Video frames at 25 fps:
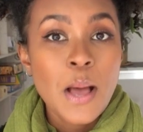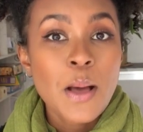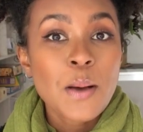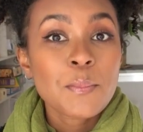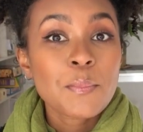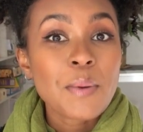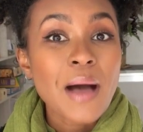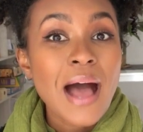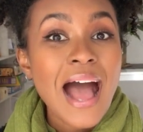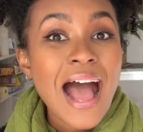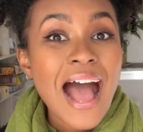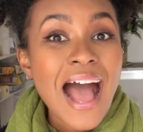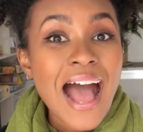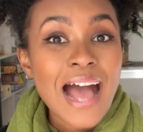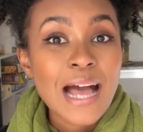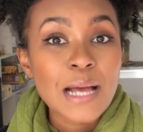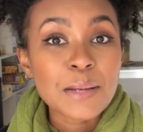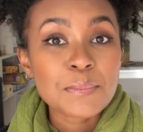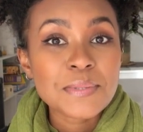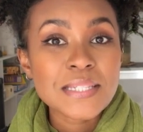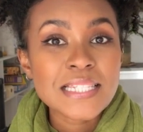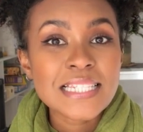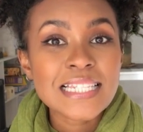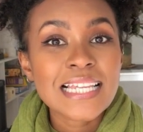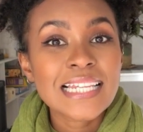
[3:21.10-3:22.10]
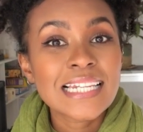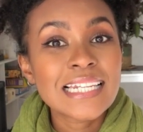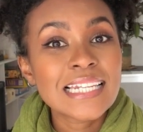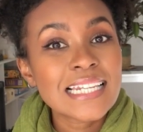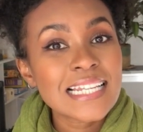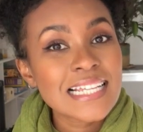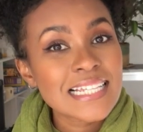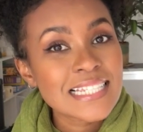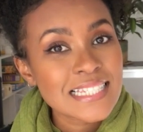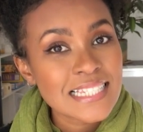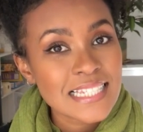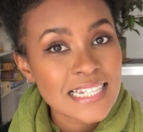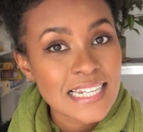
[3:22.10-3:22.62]
Perhaps
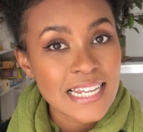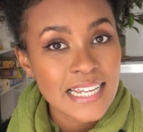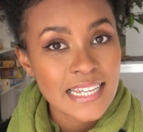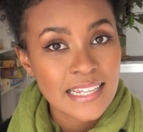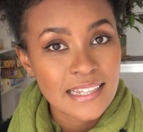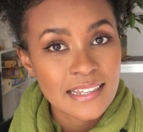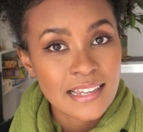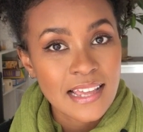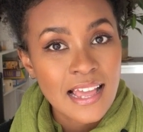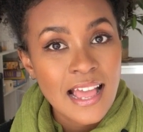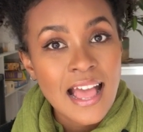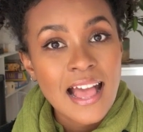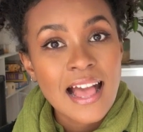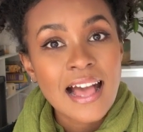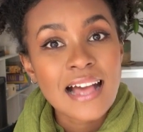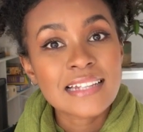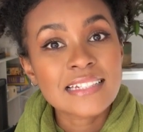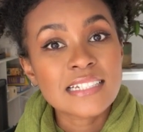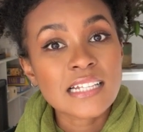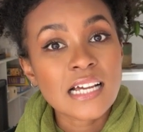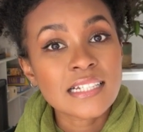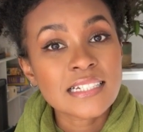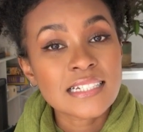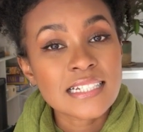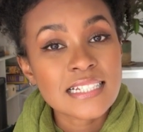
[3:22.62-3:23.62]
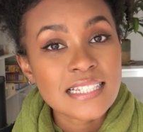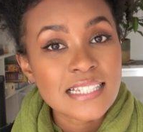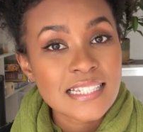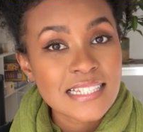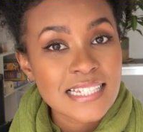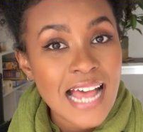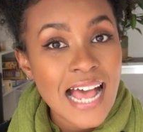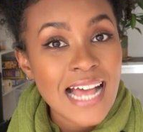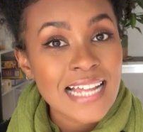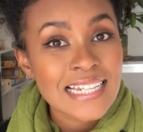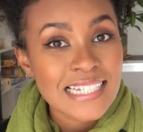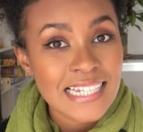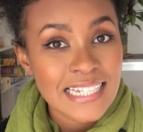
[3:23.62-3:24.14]
listening and
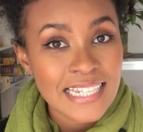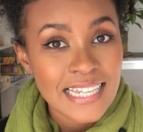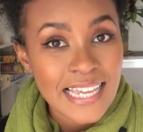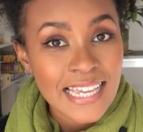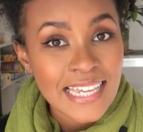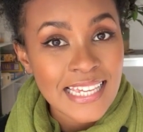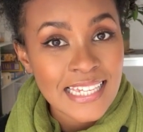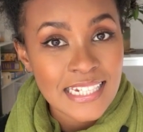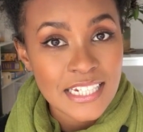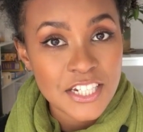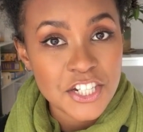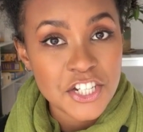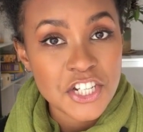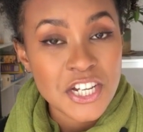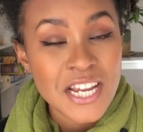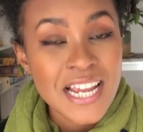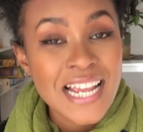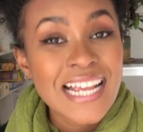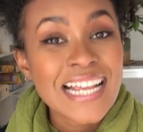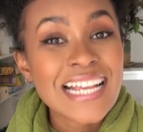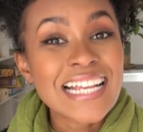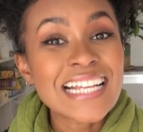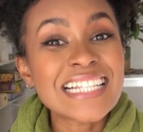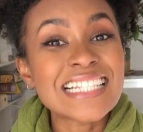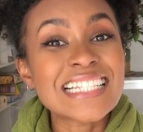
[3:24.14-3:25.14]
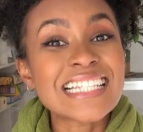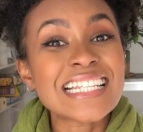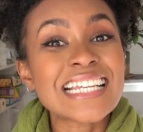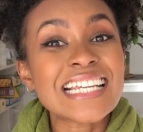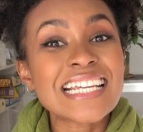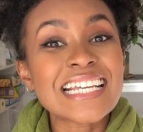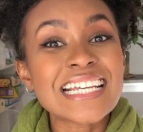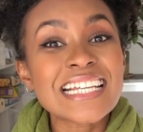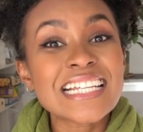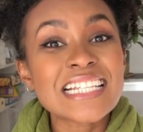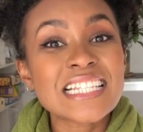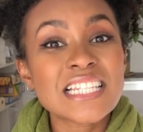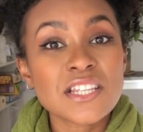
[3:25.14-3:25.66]
understanding English is
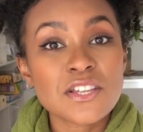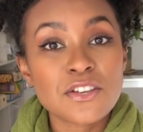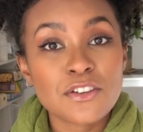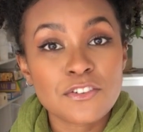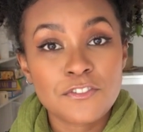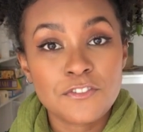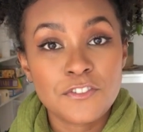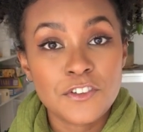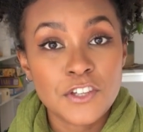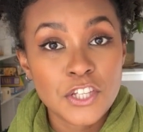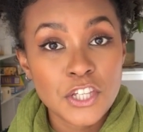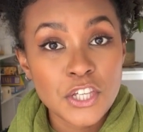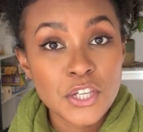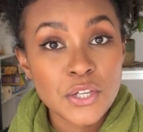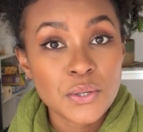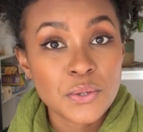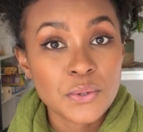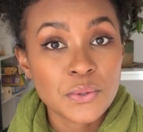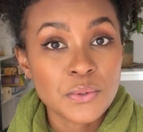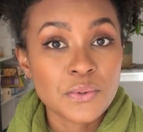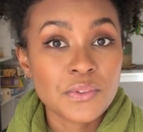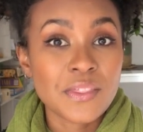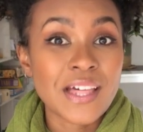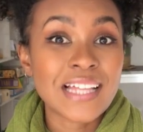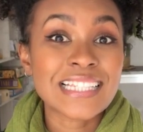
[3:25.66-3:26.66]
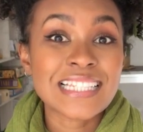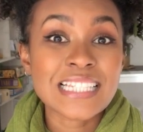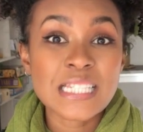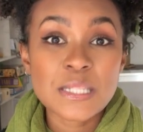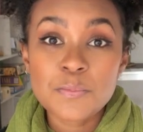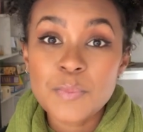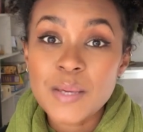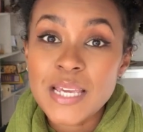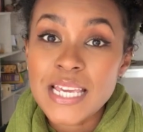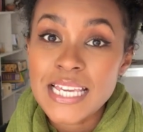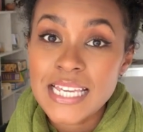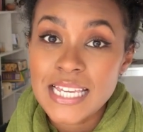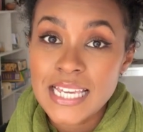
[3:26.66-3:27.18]
easier for you than
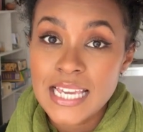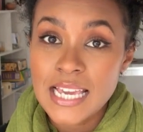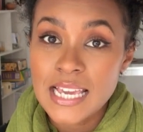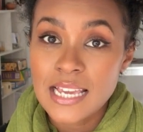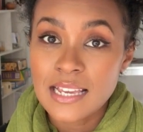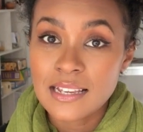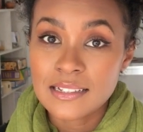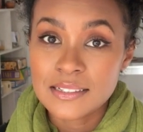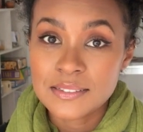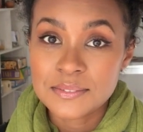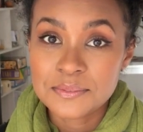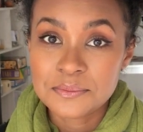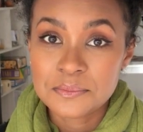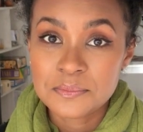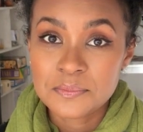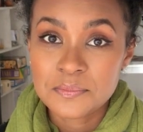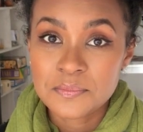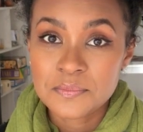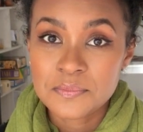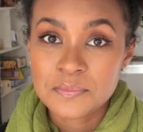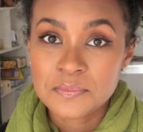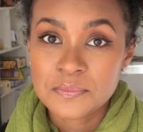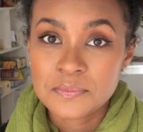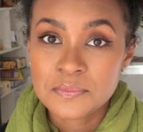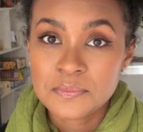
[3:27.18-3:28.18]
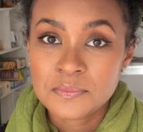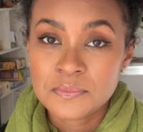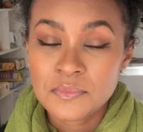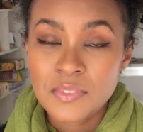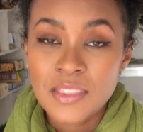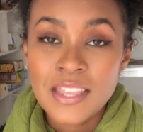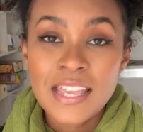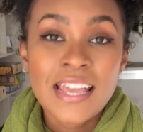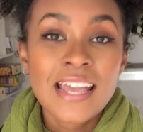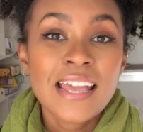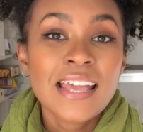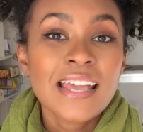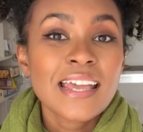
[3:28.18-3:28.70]
speaking.
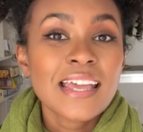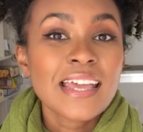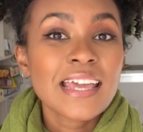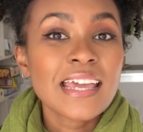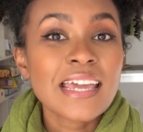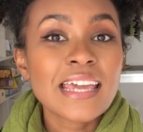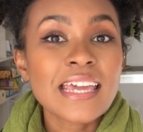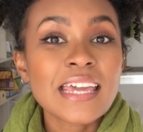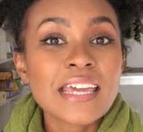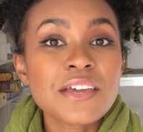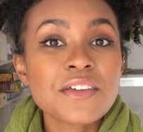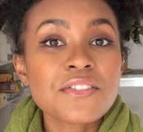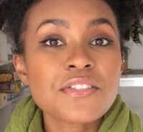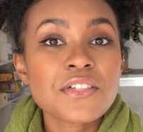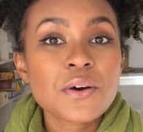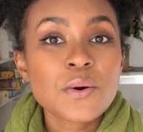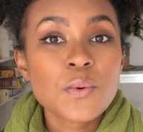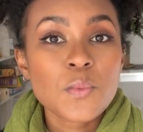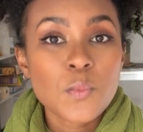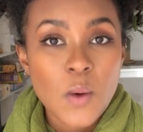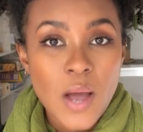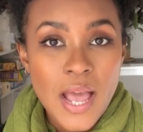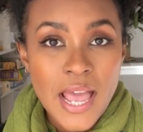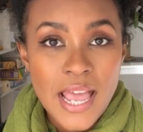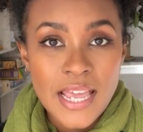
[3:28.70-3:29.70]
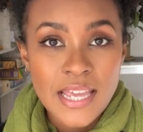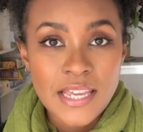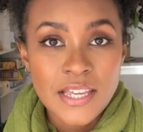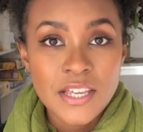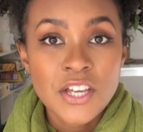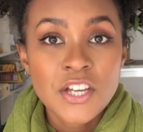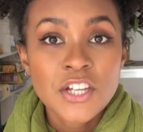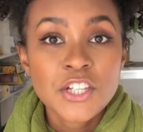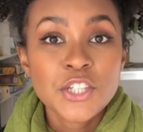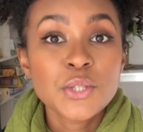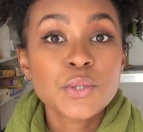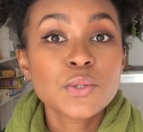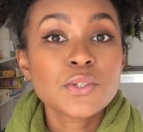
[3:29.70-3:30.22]
Either way,
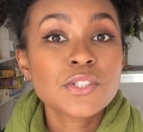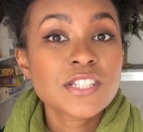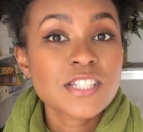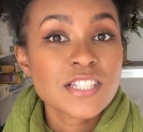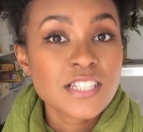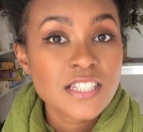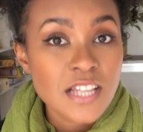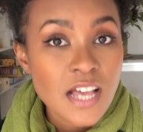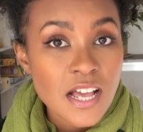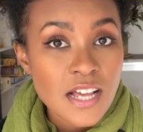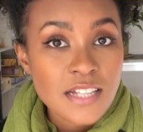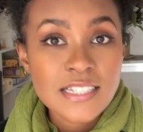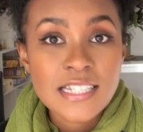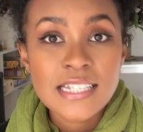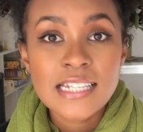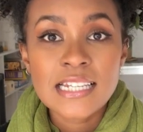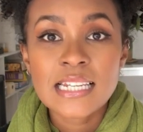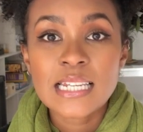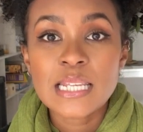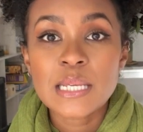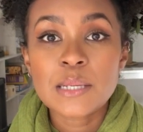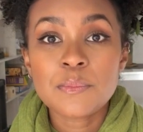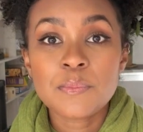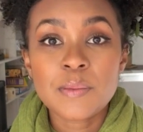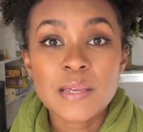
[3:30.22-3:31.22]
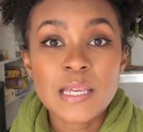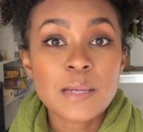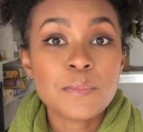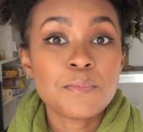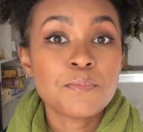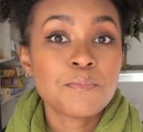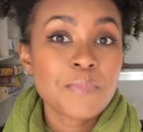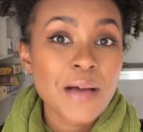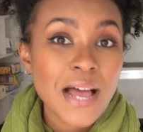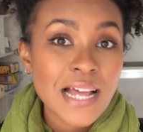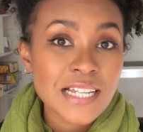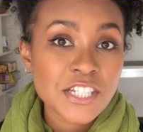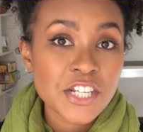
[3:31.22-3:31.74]
you'll certainly be
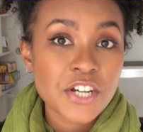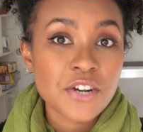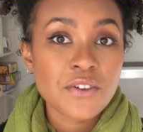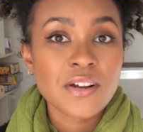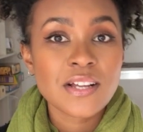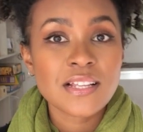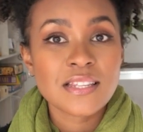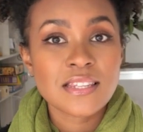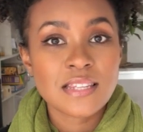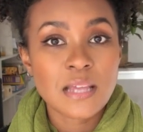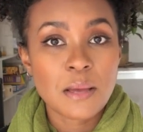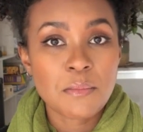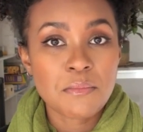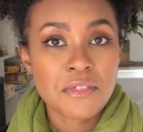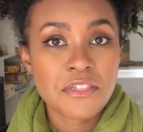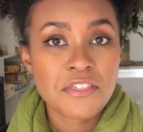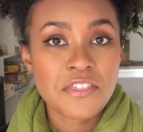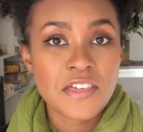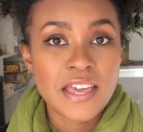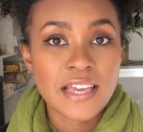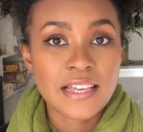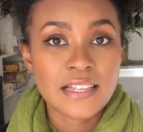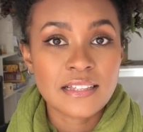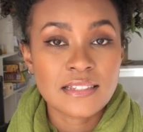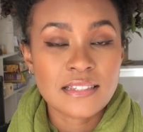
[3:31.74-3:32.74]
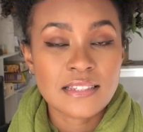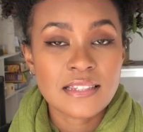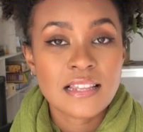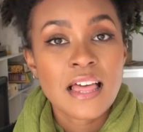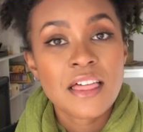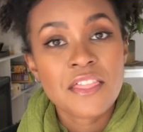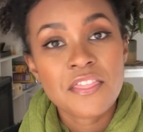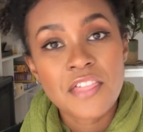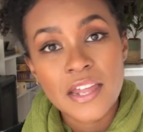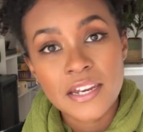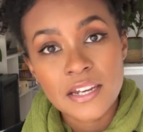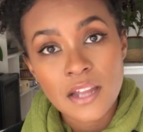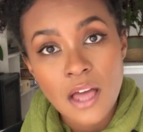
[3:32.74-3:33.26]
better at some things
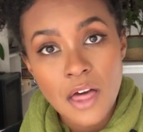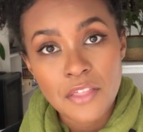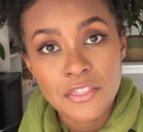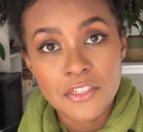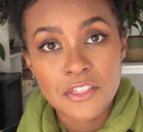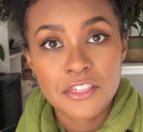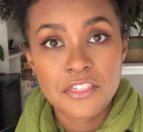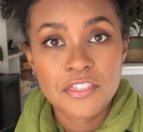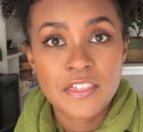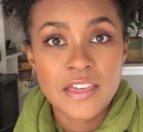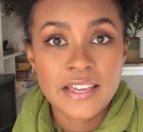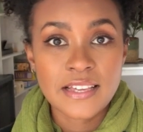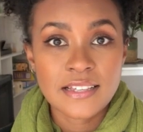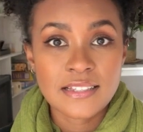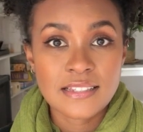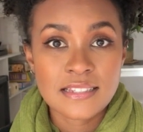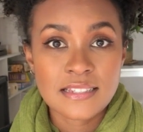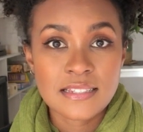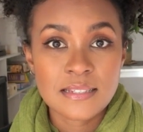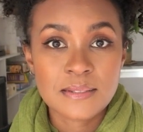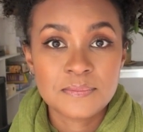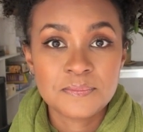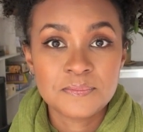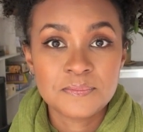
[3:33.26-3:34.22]
than other things.